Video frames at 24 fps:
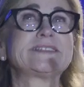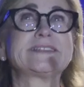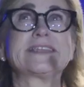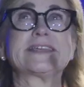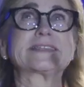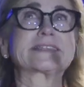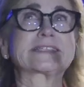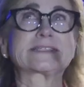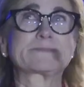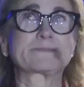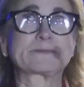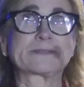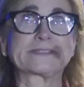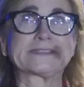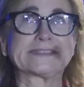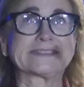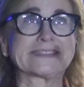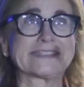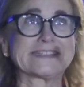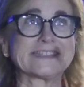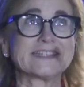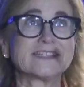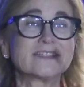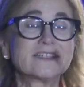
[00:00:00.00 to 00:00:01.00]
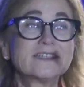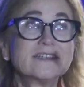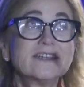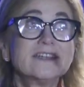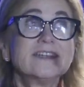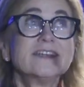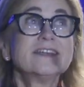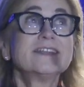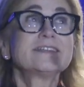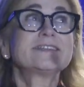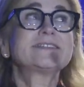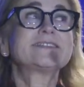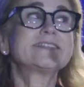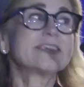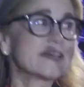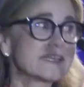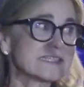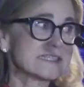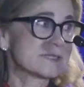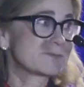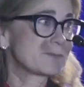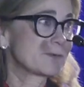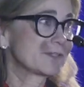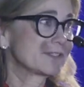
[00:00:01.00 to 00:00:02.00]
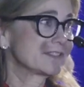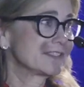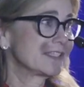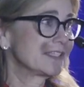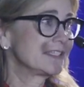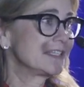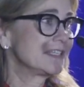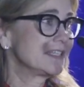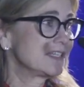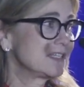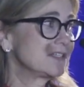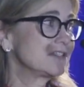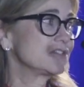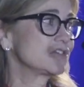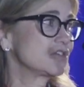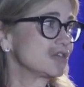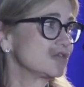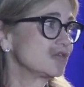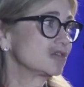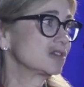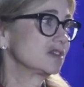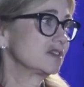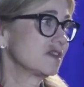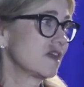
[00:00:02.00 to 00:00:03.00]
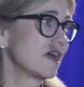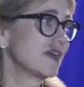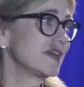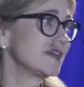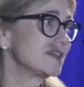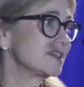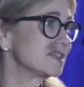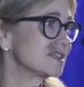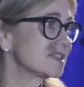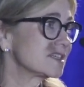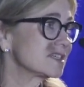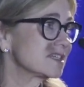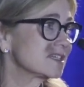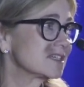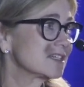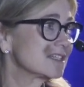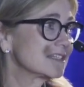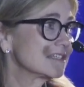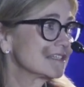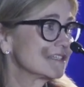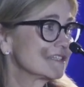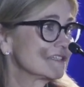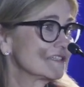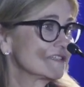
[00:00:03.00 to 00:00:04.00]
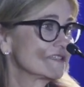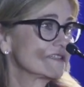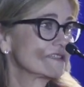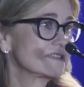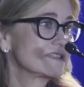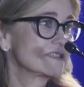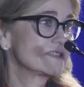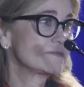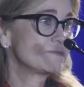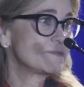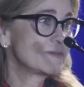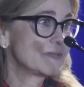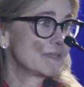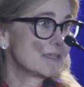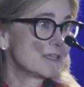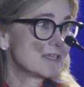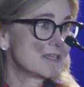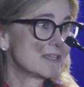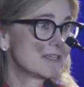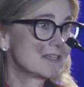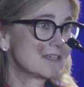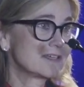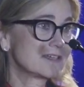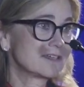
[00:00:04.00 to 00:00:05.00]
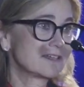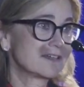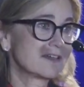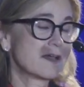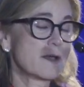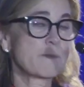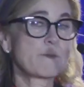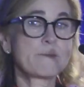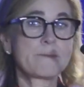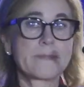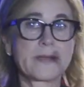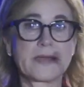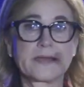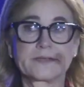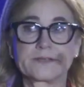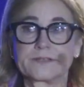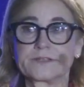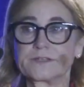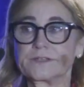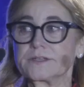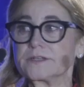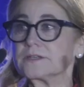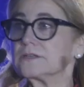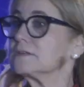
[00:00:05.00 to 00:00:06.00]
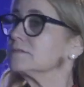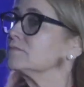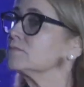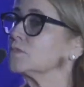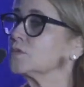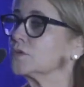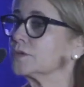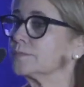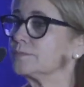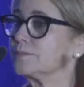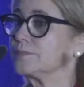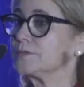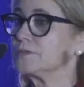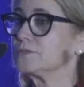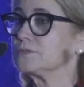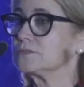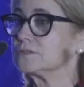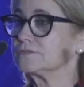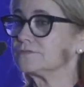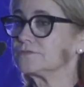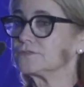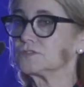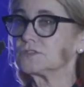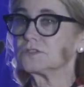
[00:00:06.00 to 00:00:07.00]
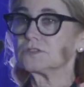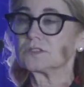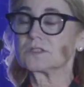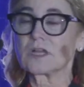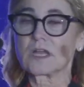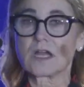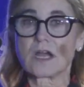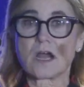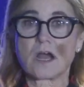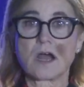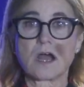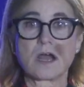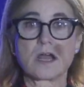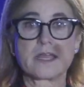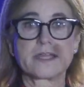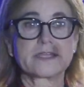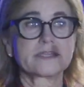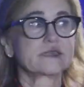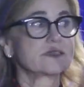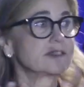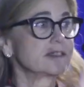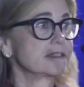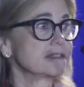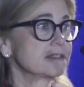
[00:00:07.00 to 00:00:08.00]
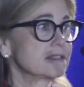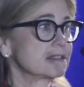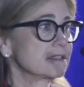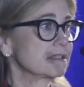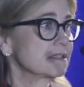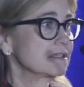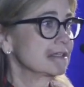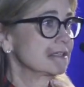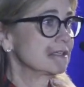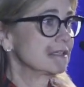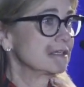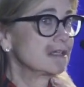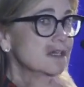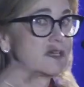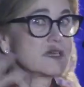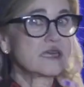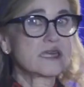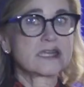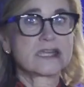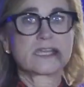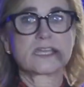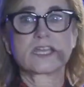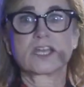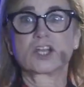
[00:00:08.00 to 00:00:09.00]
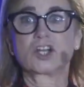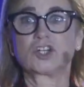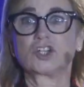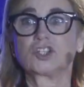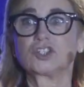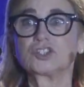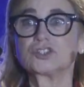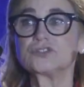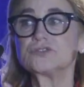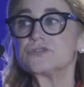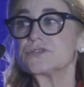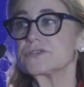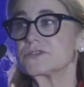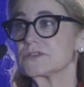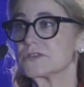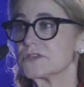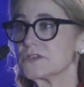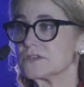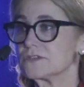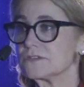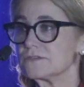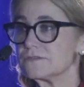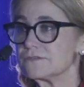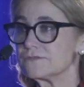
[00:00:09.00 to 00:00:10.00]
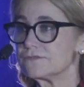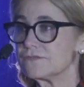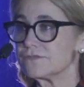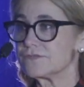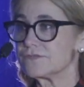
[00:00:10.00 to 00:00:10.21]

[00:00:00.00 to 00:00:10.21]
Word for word: desperately, desperately needs your light to be a better, more beautiful, kind, inclusive